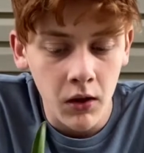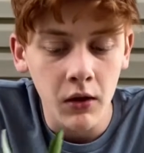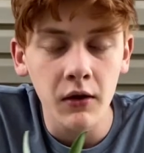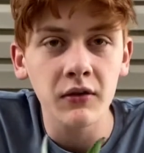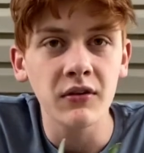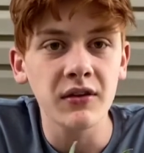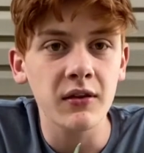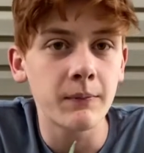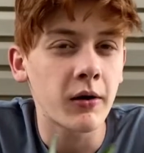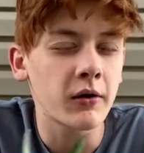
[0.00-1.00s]
So I think the
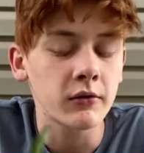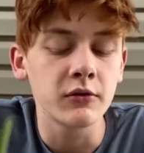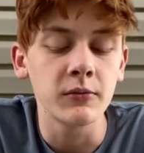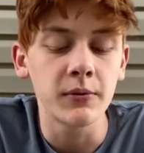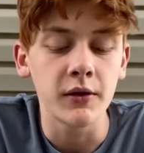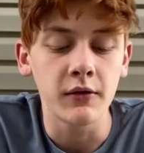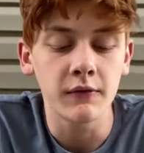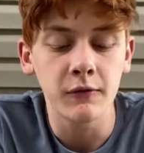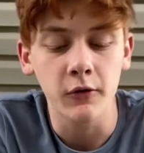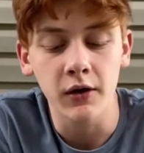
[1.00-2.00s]
bark will do pretty good
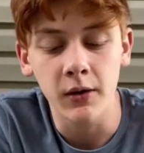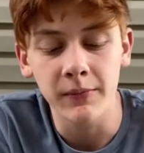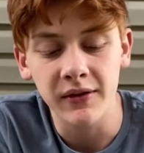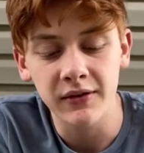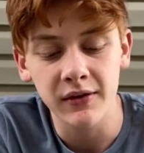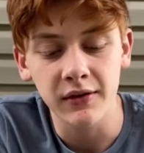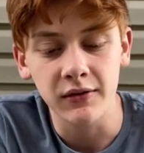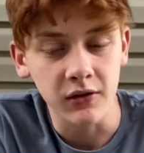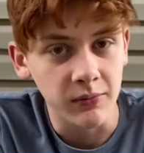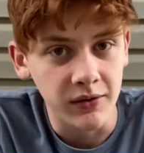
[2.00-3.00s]
for it. I'll mix in a
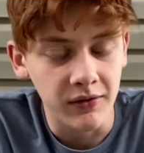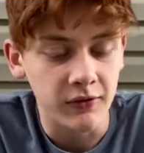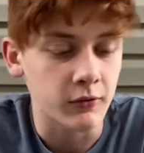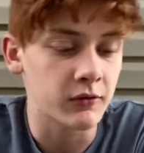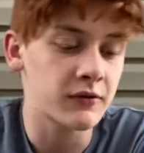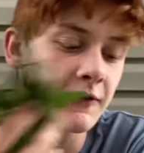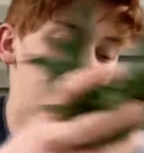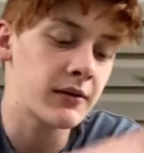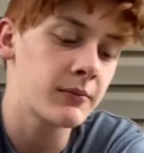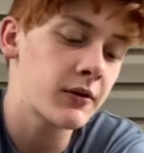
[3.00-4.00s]
little bit of this old
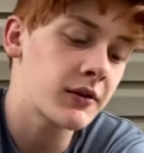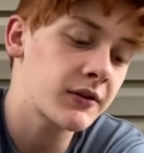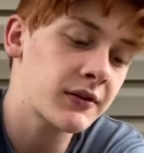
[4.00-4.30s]
sphagnum moss.